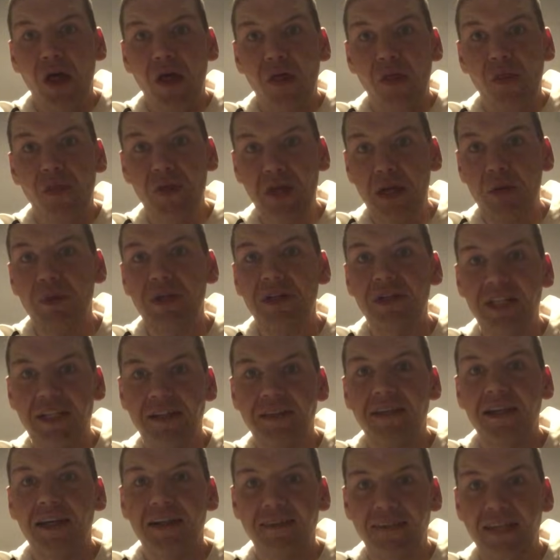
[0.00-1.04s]
They would
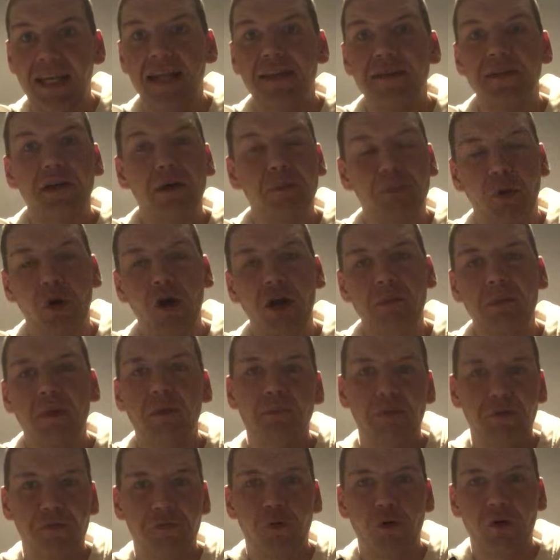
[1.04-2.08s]
need to attend an
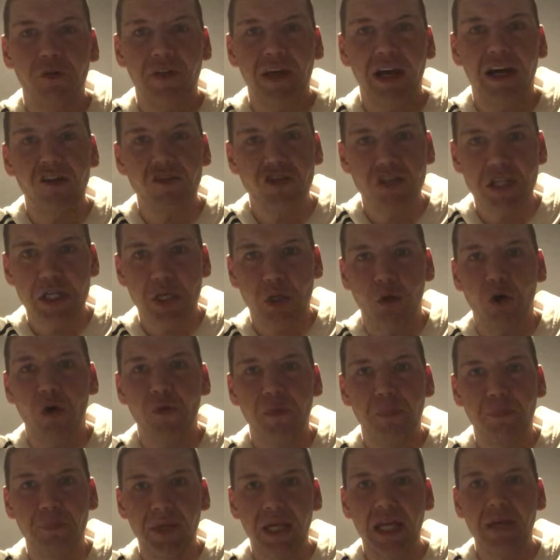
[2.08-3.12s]
appointment before they actually got
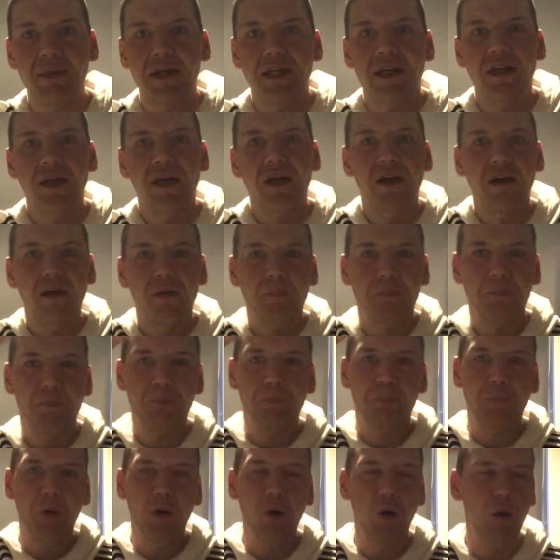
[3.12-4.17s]
the payment.
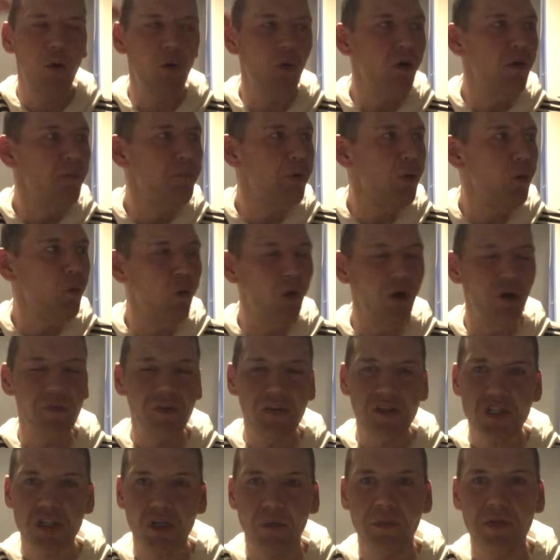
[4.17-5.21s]
But what
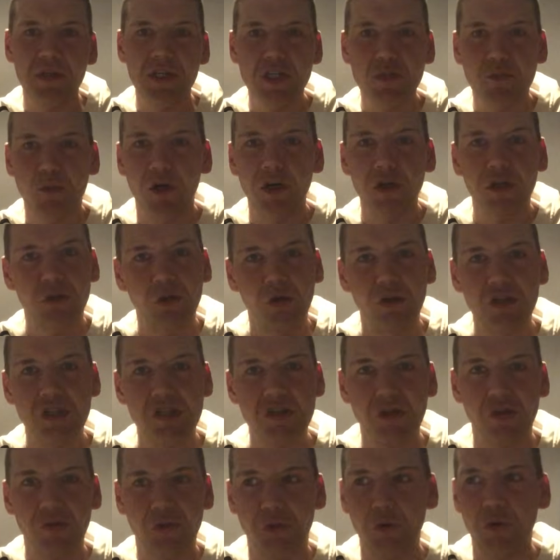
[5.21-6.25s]
some of these work
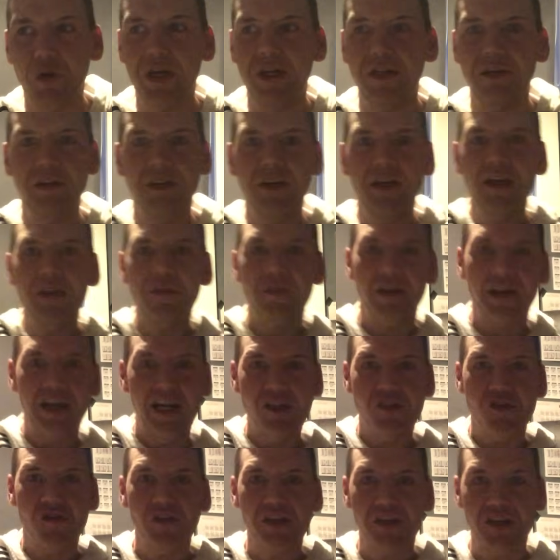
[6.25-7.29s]
coaches are doing, they're
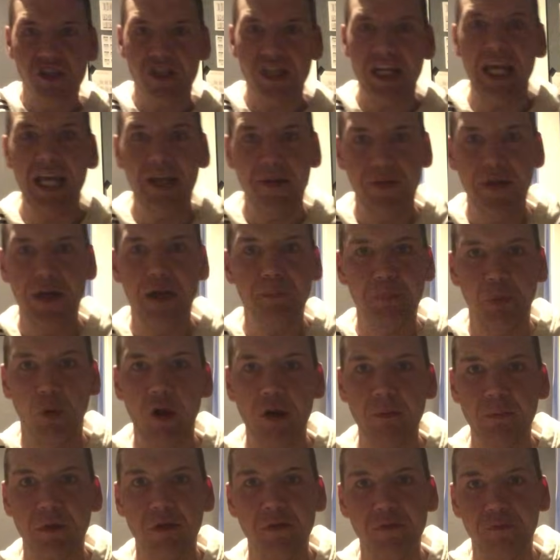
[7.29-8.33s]
actually setting the
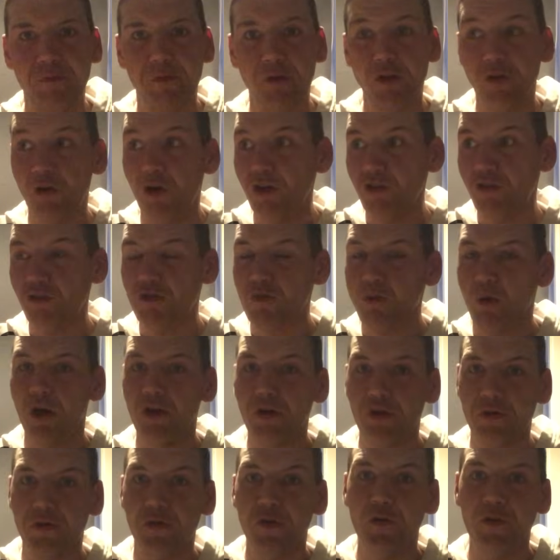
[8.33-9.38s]
appointment for not just 1
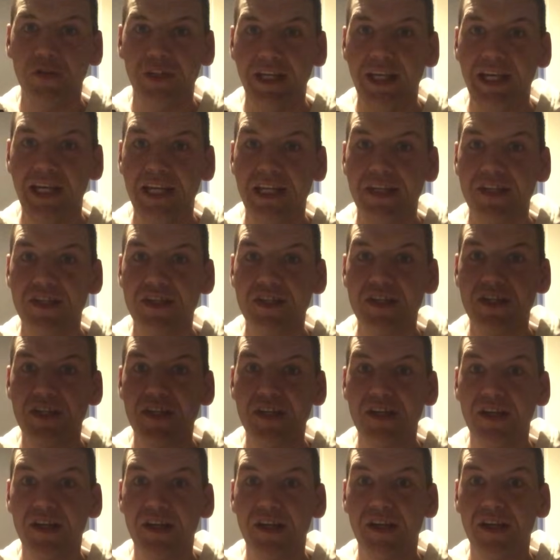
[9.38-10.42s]
or 2 days,
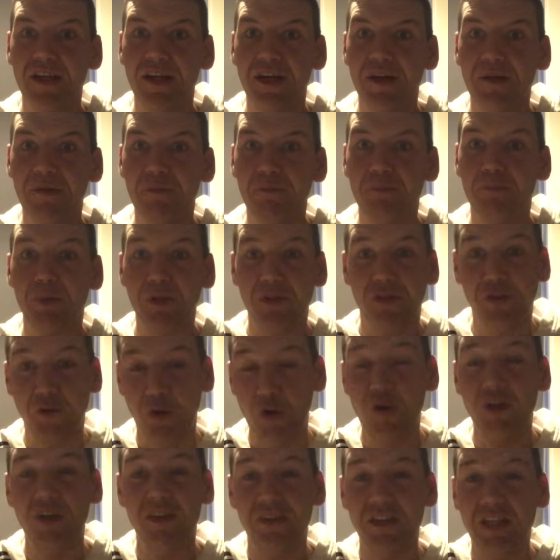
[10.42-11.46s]
but
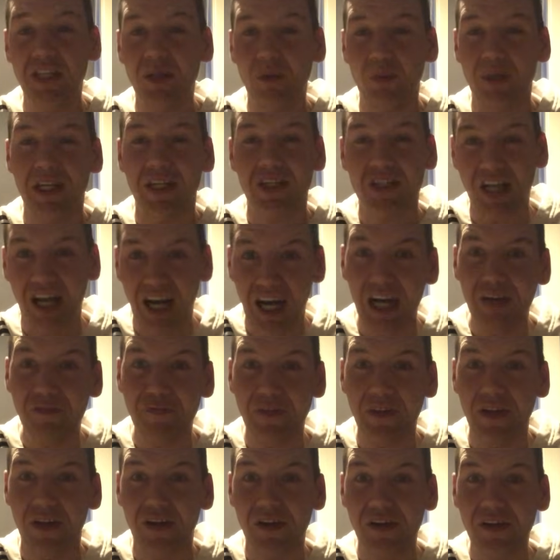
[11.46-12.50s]
2 and 3 weeks
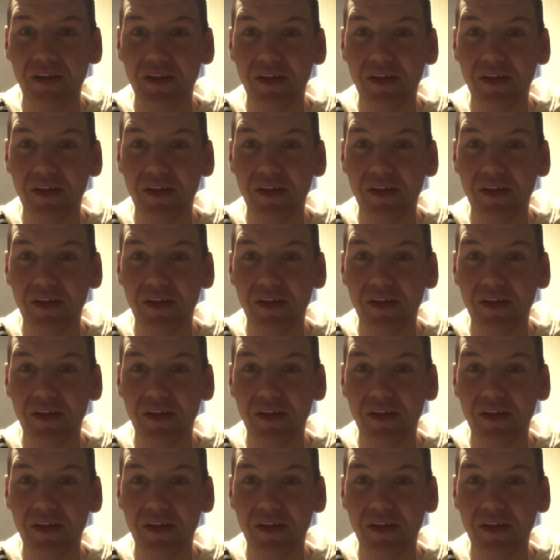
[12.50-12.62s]
after